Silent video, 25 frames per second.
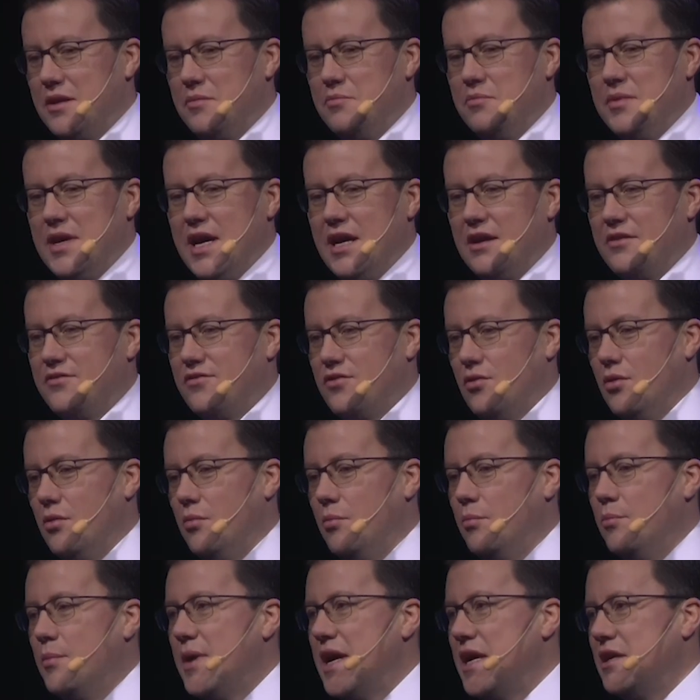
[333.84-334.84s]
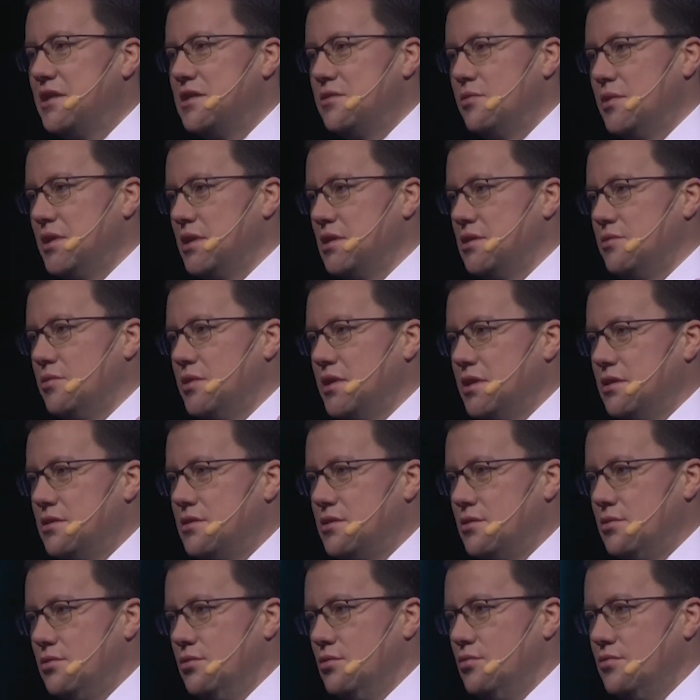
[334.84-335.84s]
back from May
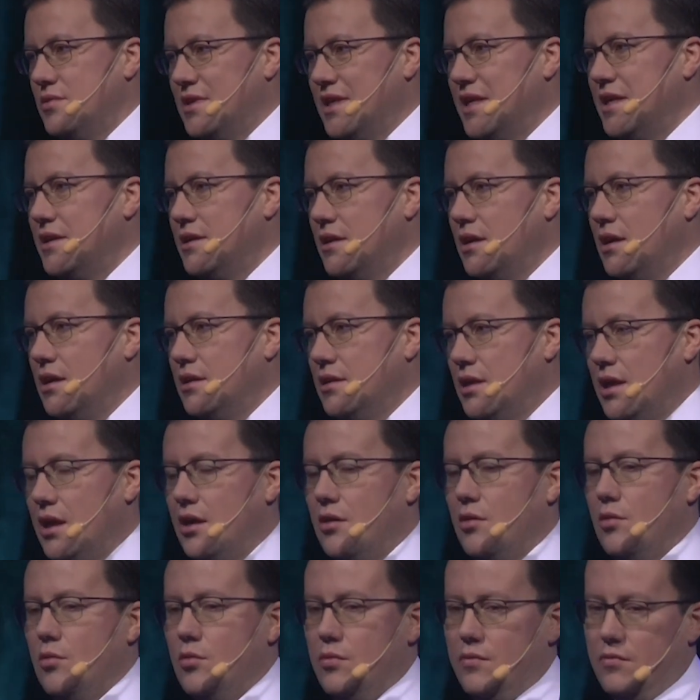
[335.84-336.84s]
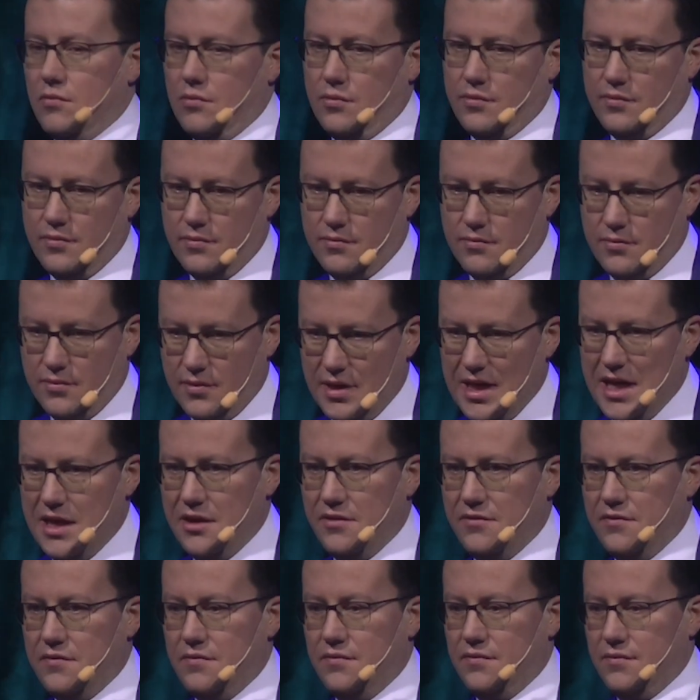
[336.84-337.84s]
2022. They are now
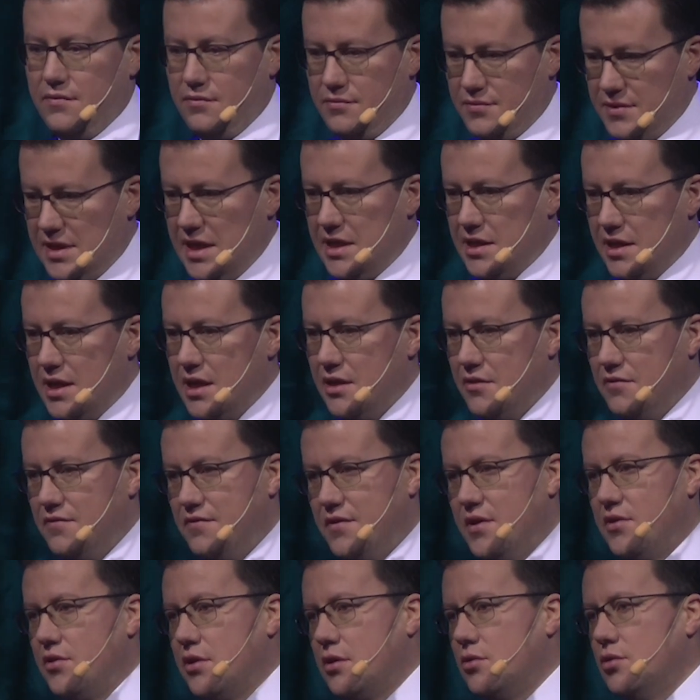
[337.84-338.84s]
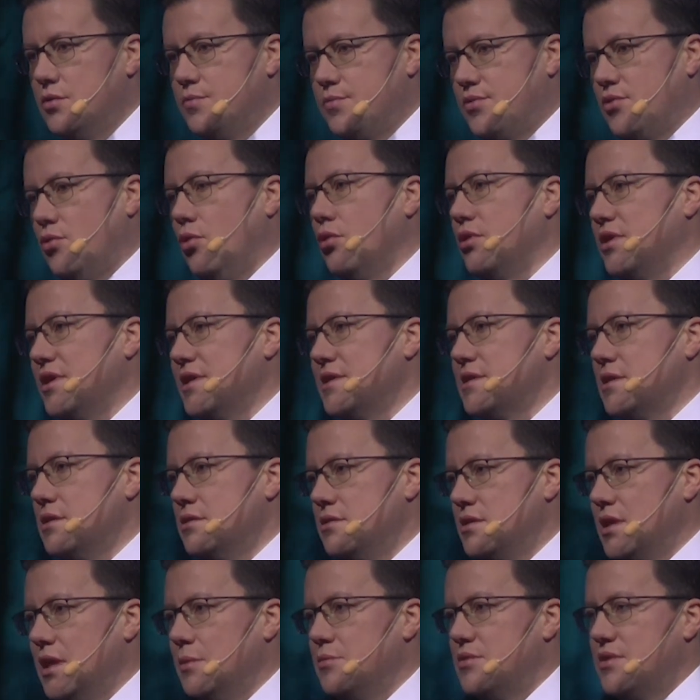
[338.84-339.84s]
have very good progress in
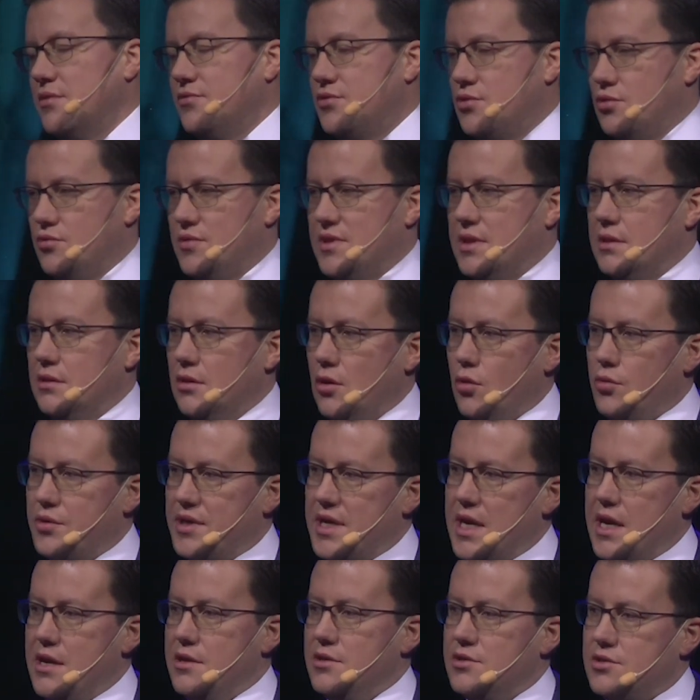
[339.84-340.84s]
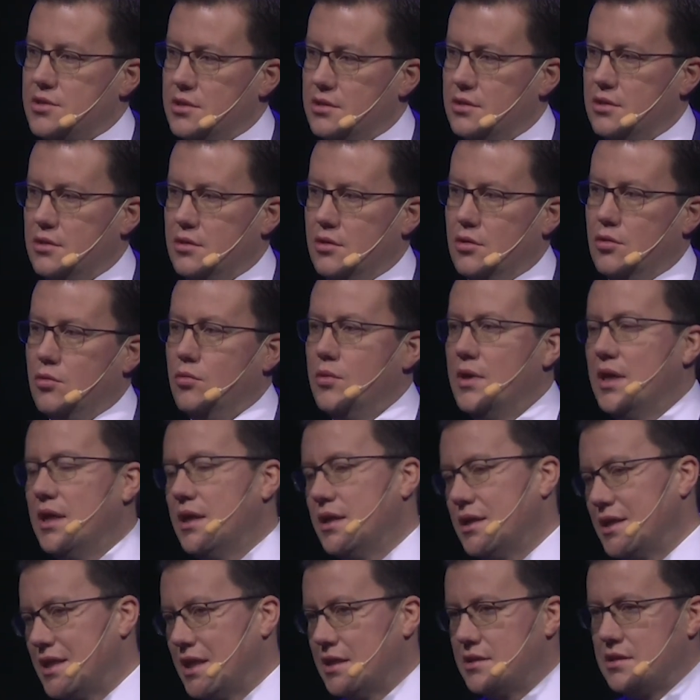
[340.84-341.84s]
terms of choosing location, you know,
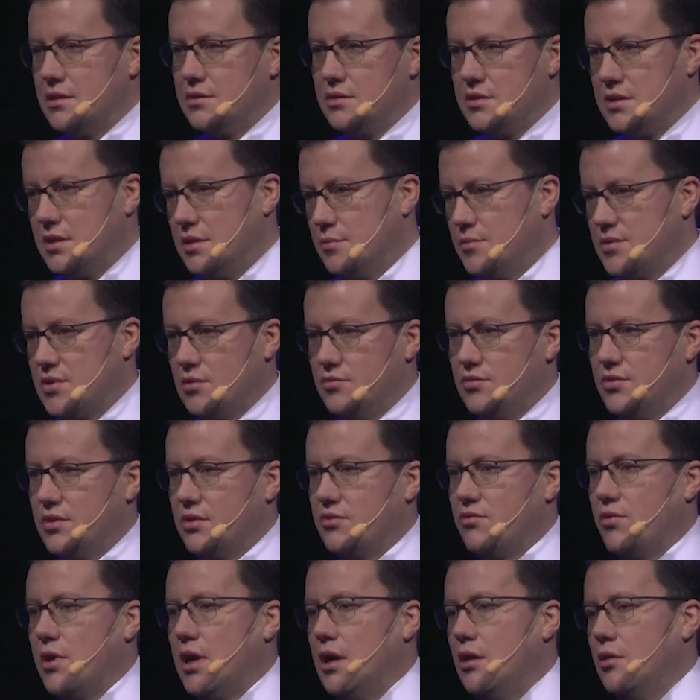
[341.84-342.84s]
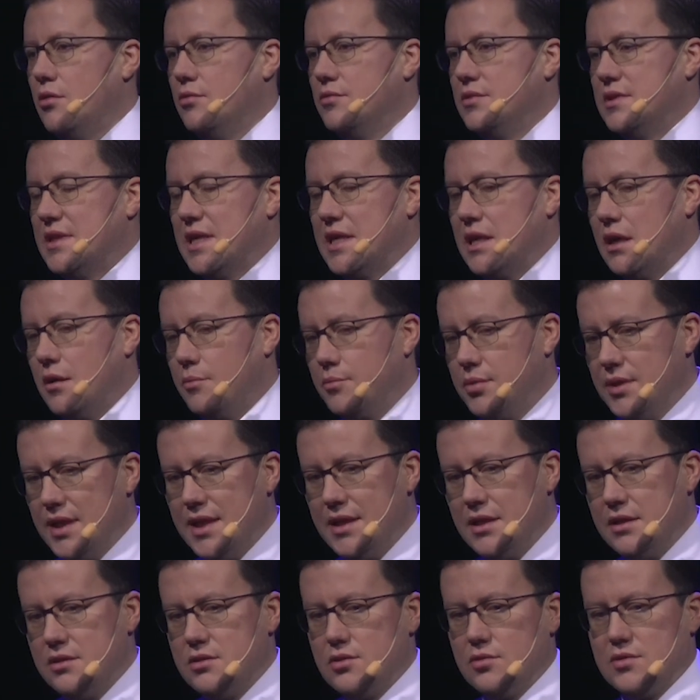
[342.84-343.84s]
getting teams on the ground. They are
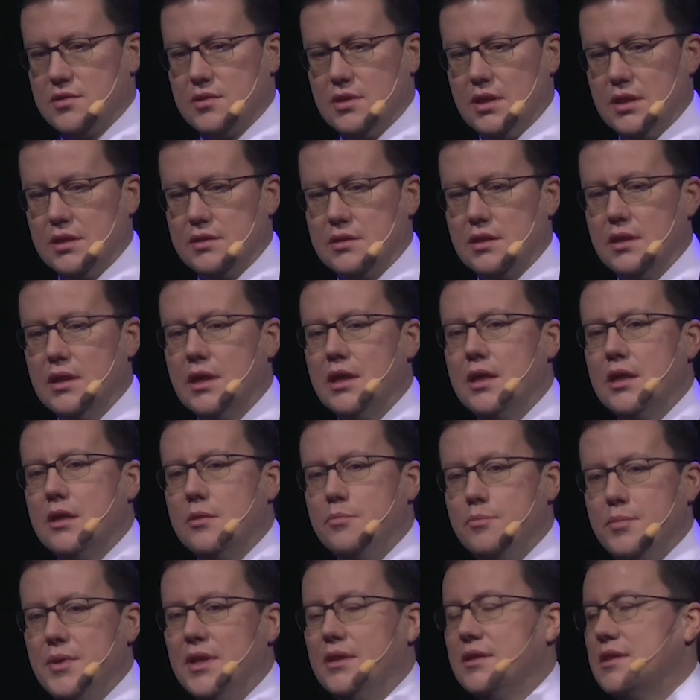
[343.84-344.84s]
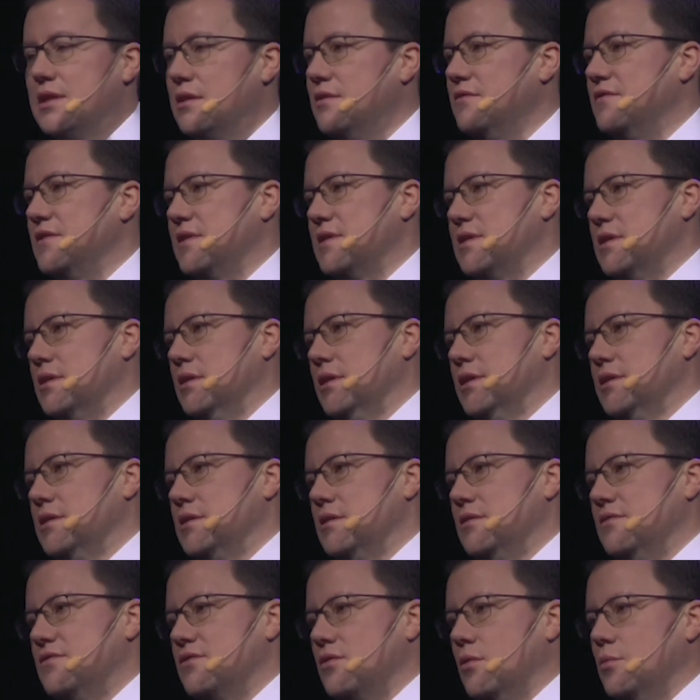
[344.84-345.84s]
planning to start building
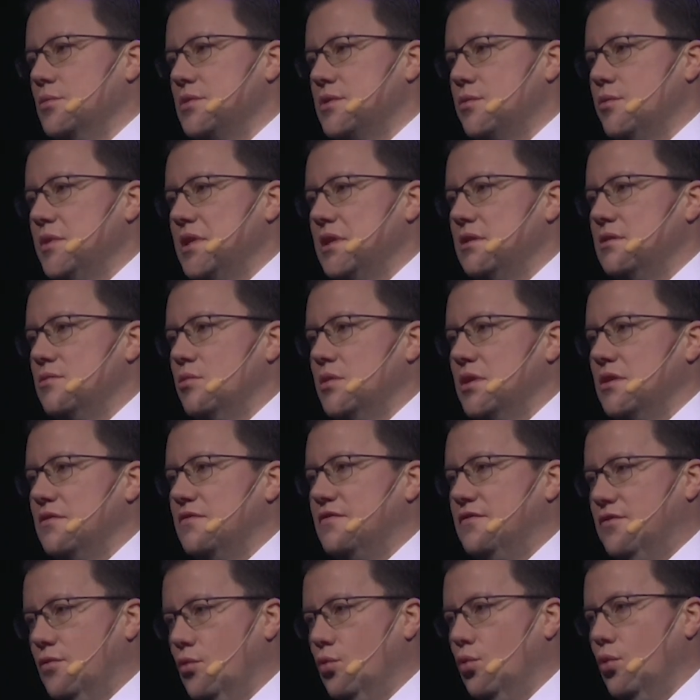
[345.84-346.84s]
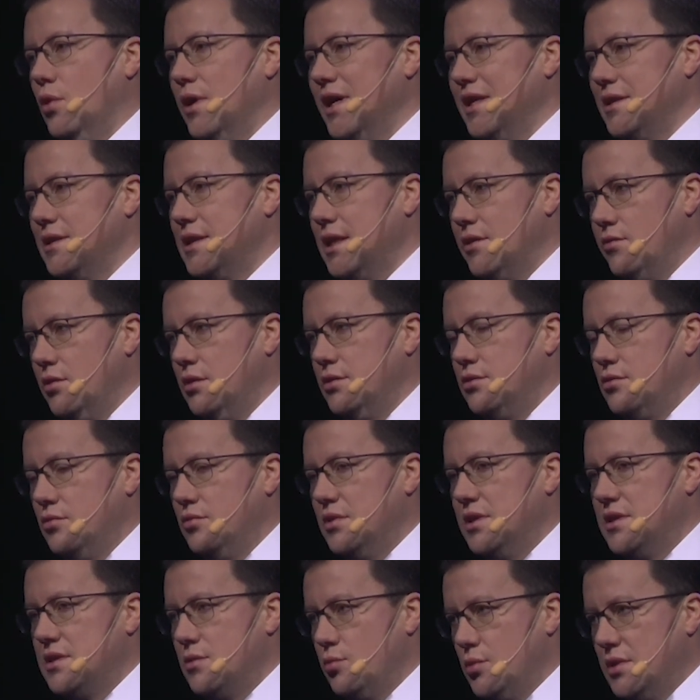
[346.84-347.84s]
facility from 2024, and they will do
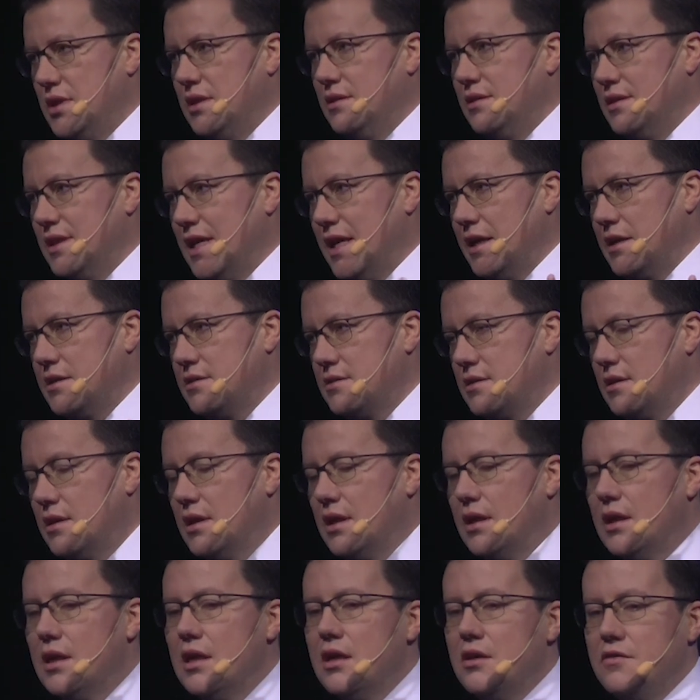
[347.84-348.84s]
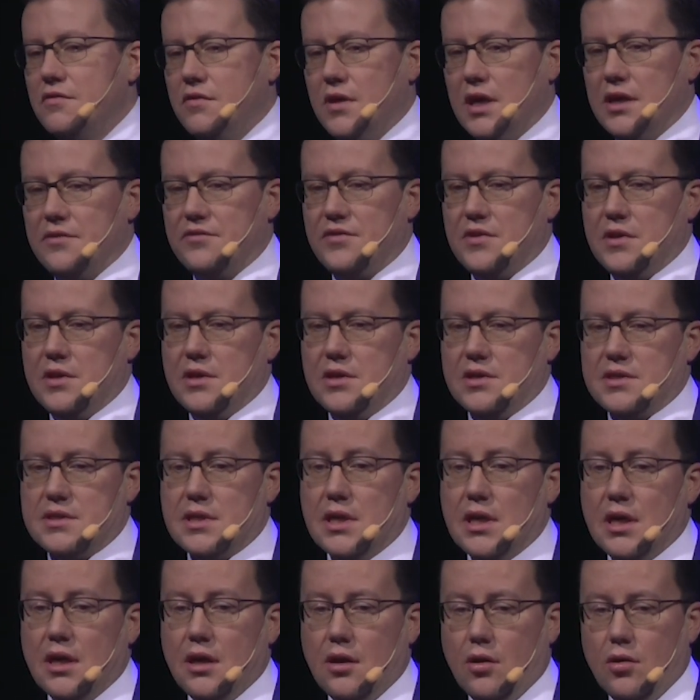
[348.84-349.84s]
this within the next 5 years.
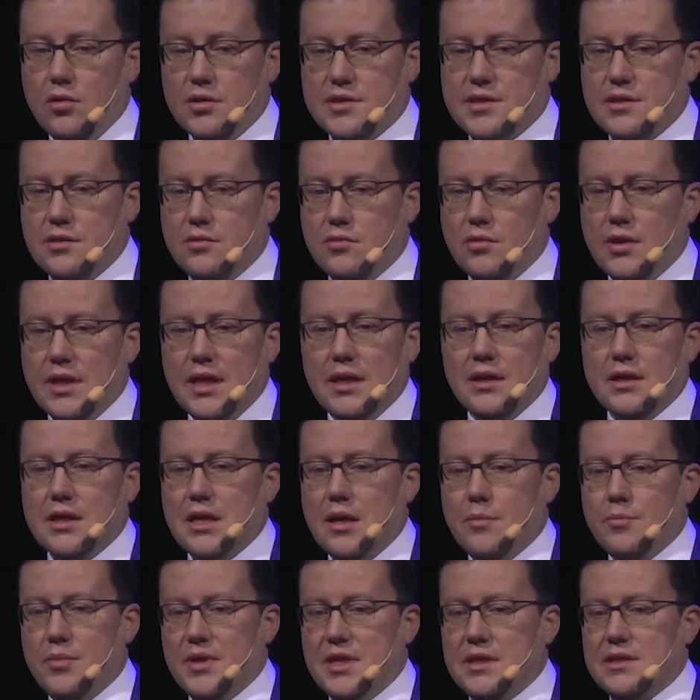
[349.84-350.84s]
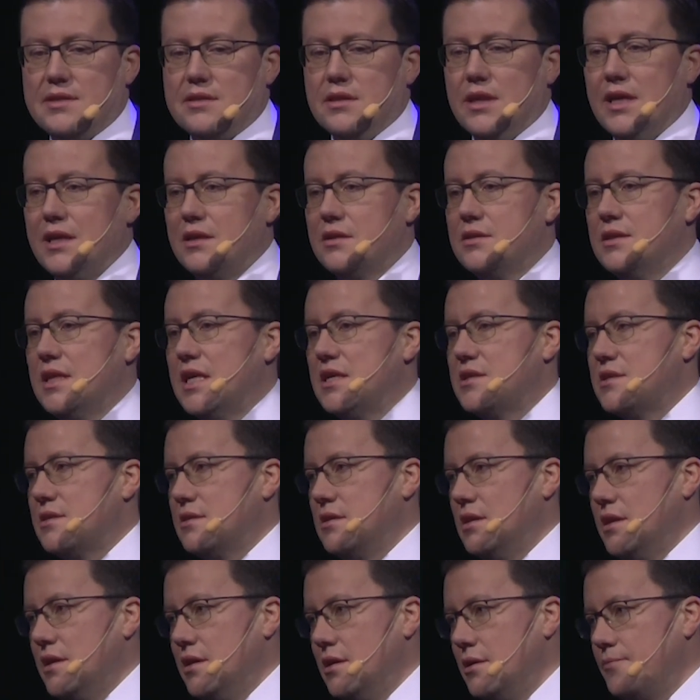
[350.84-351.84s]
Also, companies like
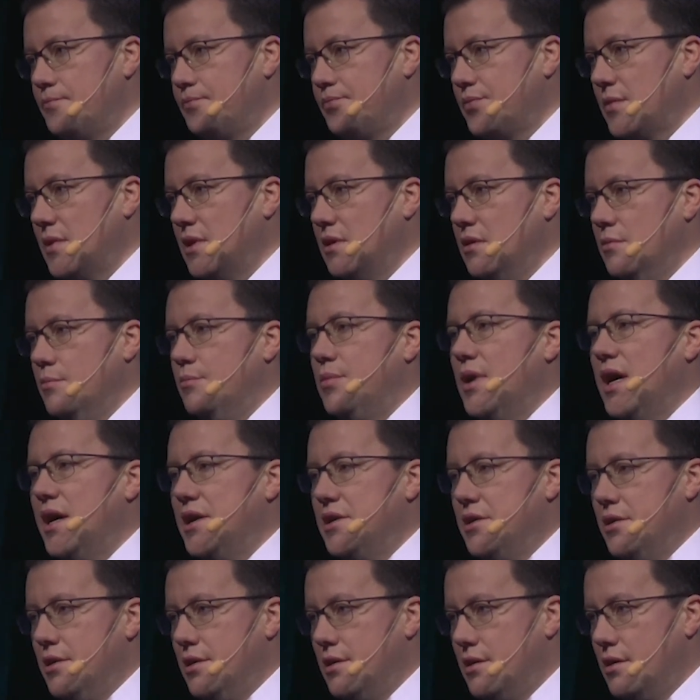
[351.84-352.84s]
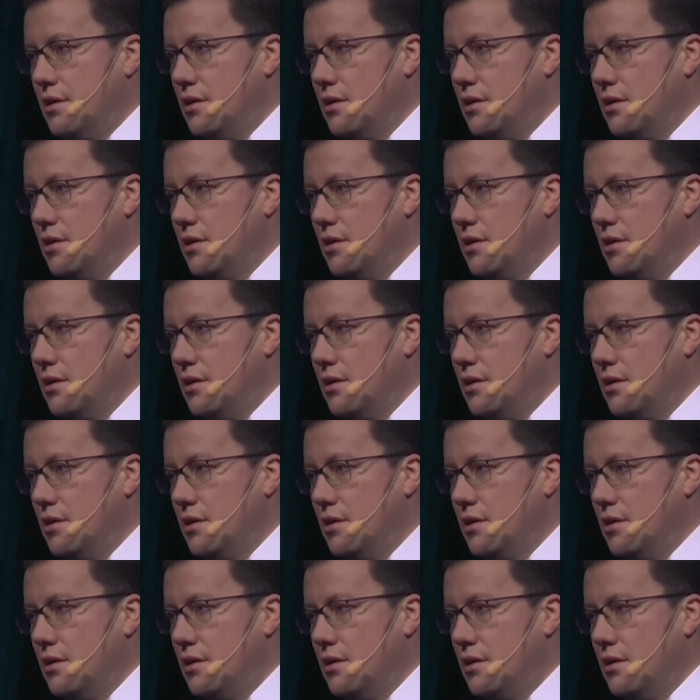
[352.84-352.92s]
Nestle, Bayer,